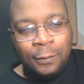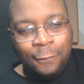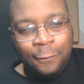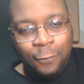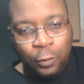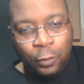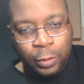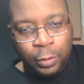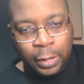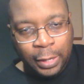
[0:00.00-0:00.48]

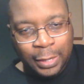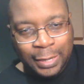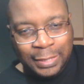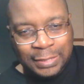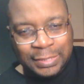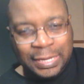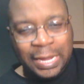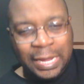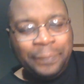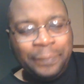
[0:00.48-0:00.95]
for an
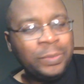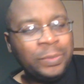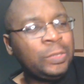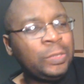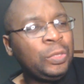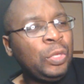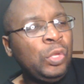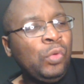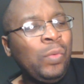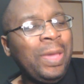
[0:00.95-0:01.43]

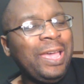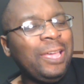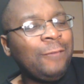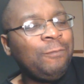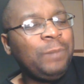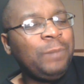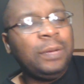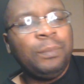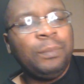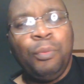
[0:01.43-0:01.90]
example, you
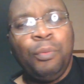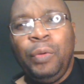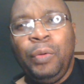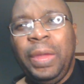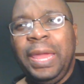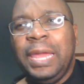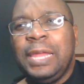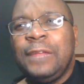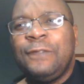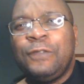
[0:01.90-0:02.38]
have been
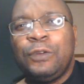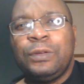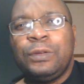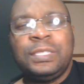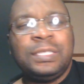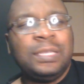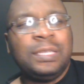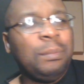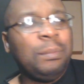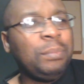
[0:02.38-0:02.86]
praying for
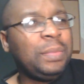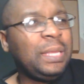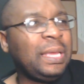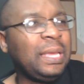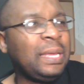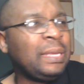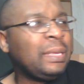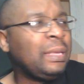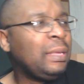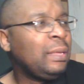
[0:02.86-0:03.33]

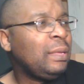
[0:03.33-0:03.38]
something